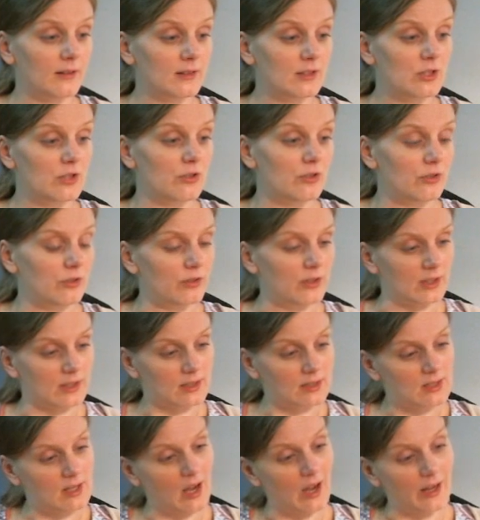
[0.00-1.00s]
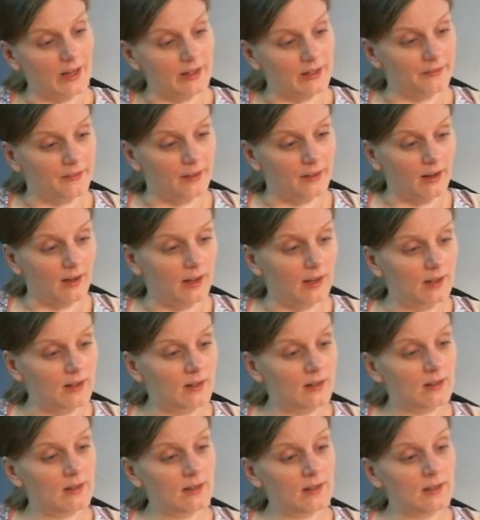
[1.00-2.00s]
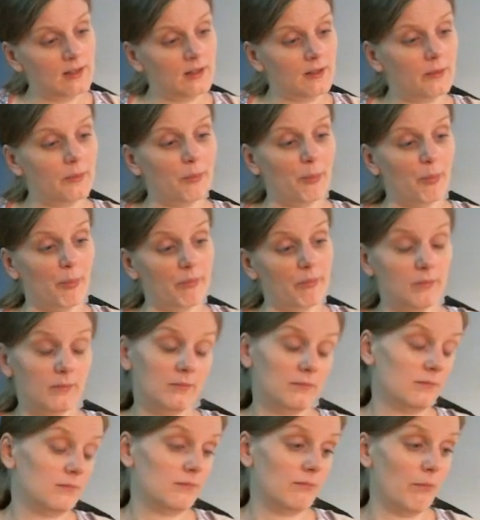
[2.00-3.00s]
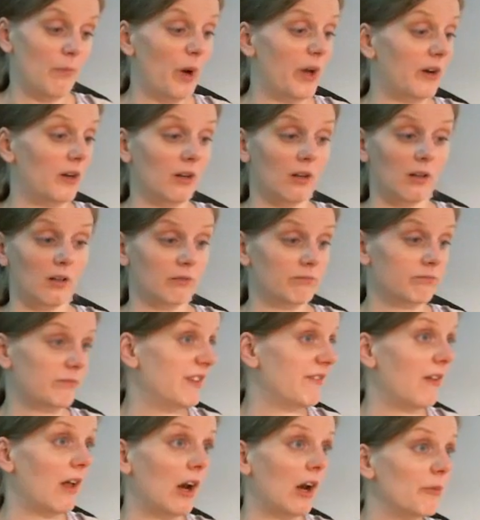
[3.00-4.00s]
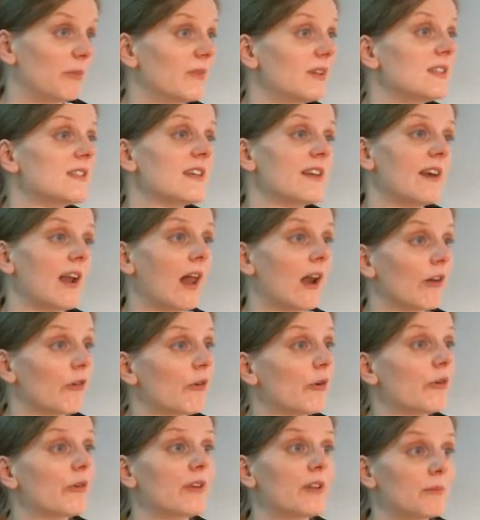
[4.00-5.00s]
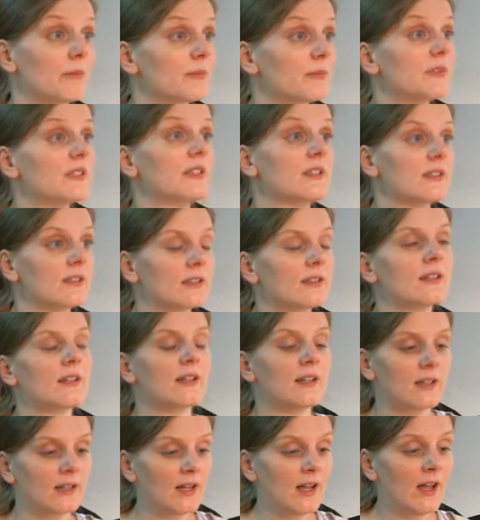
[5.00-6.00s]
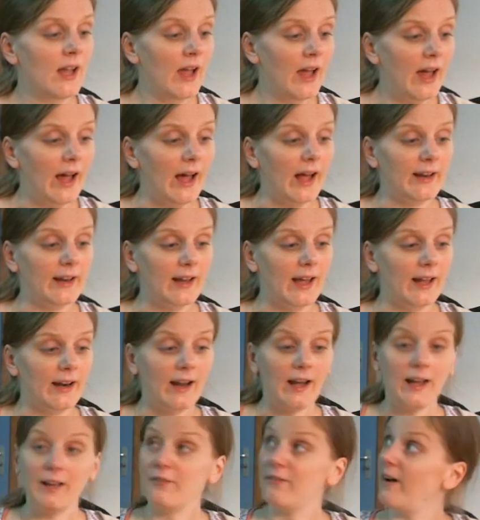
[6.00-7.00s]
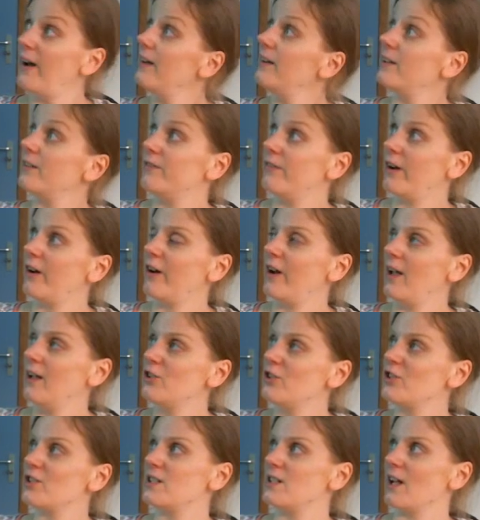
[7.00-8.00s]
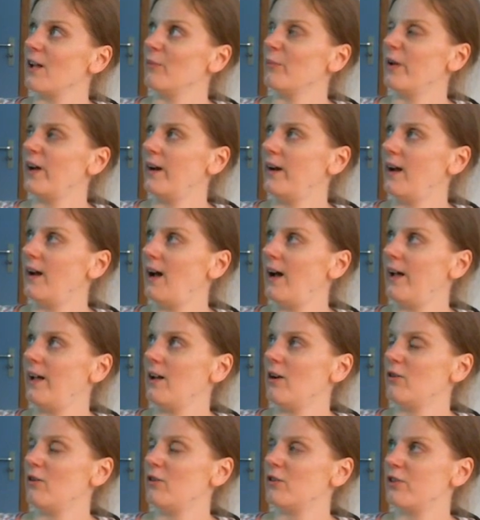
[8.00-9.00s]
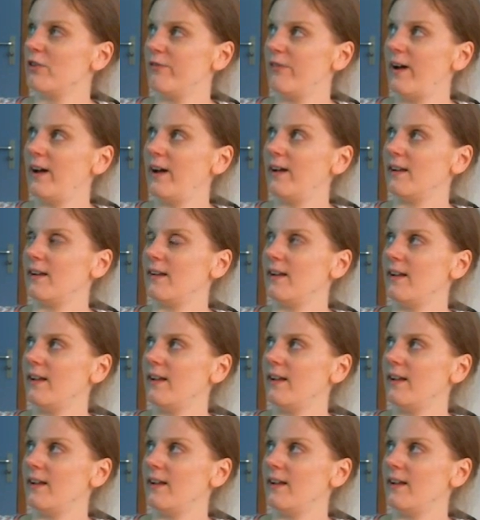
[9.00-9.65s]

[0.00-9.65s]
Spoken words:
do this kind of a model development of algorithms. And I find it very interesting, but I also find